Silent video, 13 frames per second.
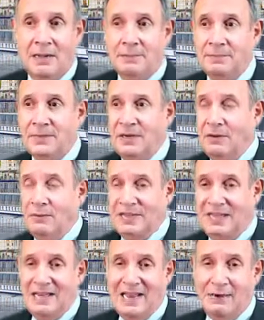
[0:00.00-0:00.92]
you know,
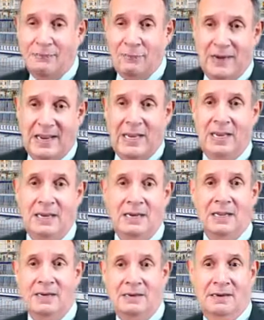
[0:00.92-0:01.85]
with a lot of
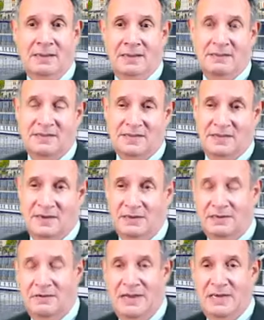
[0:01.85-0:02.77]
rain and it's going
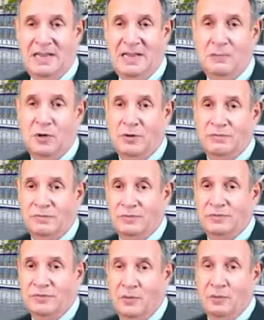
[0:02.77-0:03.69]
to create a lot more,
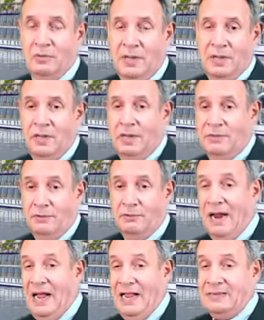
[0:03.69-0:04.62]
you know, the
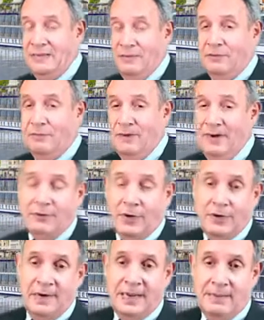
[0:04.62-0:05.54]
rise in the
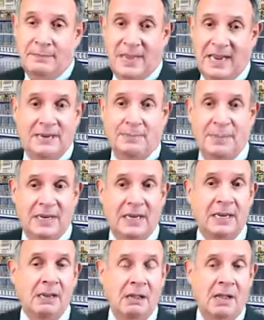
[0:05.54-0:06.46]
river, it might
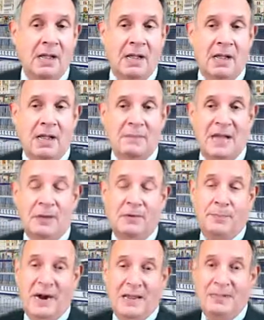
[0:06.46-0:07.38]
be. I
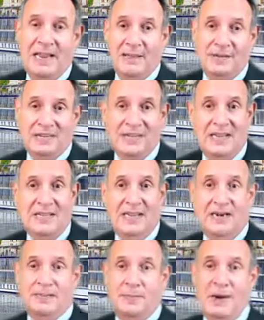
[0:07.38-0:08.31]
would probably have to say
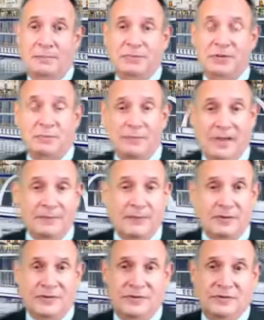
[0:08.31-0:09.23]
that it's probably
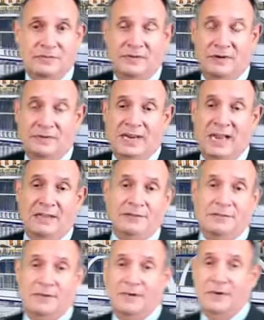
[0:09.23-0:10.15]
rougher to go down
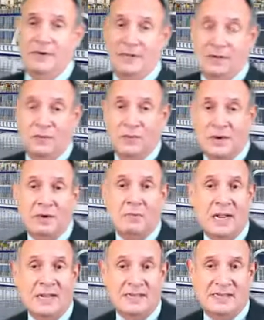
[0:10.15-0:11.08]
the river in the winter
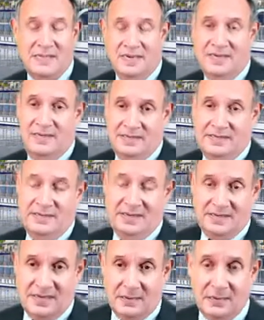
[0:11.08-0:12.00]
months than it is in
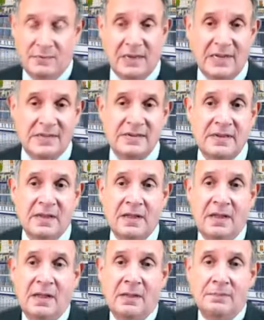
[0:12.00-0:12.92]
the summer months.
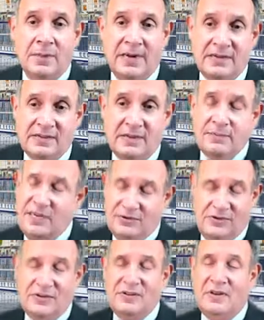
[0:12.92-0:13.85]
But it's
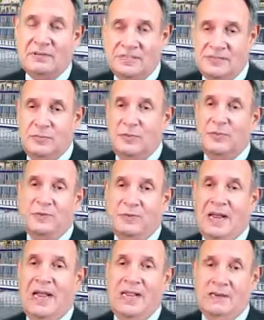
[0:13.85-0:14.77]
usually a smoother
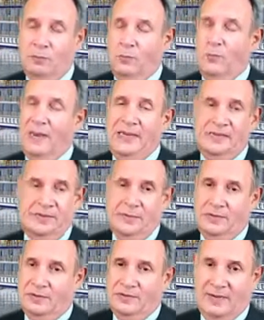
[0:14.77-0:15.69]
ride, way
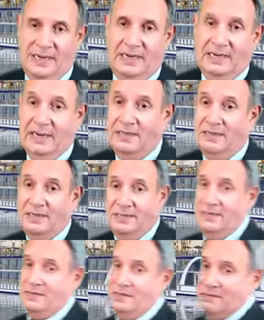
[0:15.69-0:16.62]
smoother ride. And look at
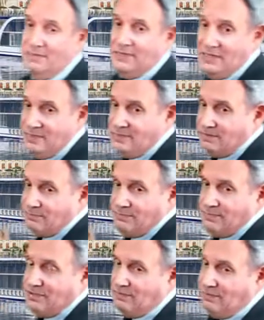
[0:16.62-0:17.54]
these. I mean, these are
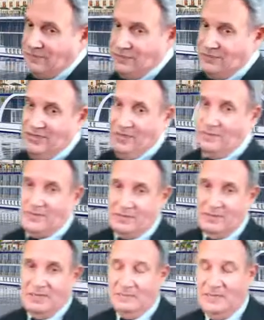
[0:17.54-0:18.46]
beautiful
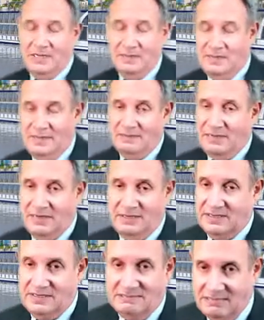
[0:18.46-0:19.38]
ships. I mean,
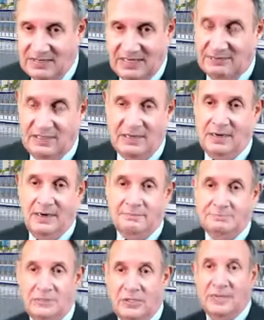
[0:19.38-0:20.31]
they really are.
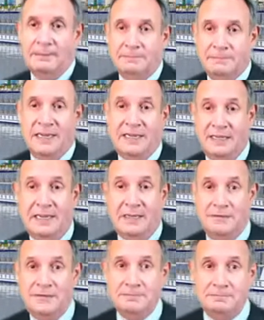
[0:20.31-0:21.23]
Okay. Anything else?